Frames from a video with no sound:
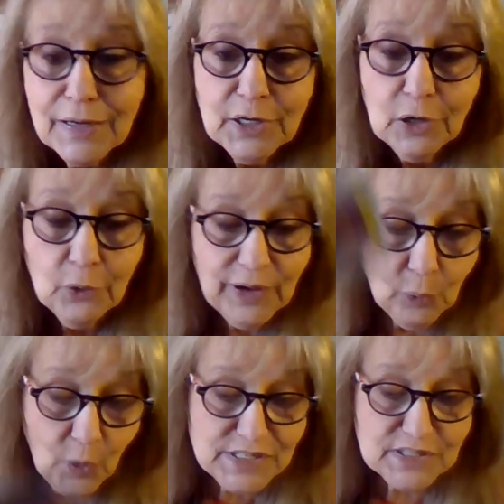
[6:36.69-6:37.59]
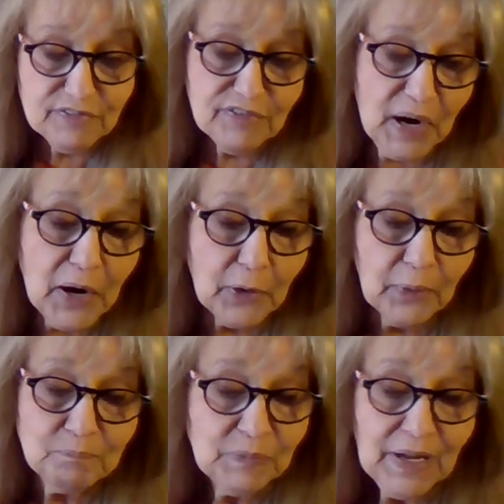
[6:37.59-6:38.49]
You know, it wasn't
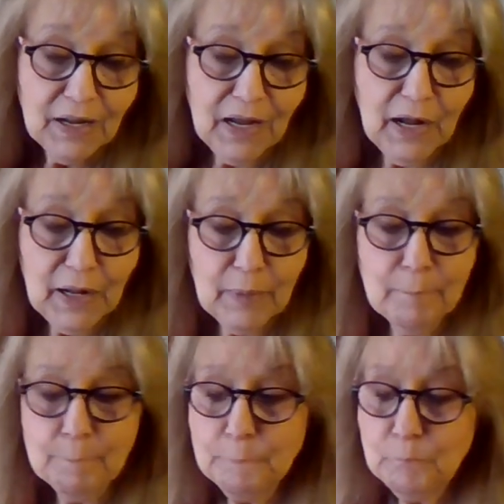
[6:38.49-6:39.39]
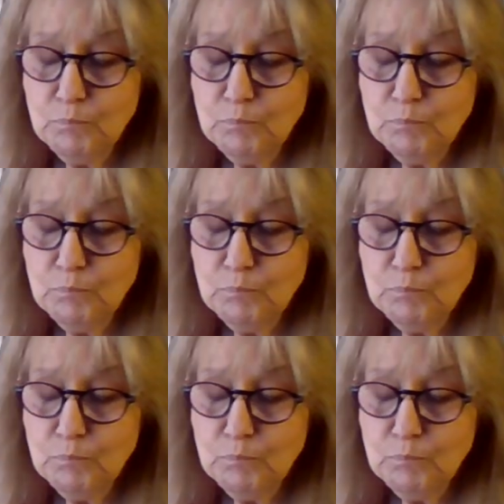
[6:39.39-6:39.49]
fair. Um,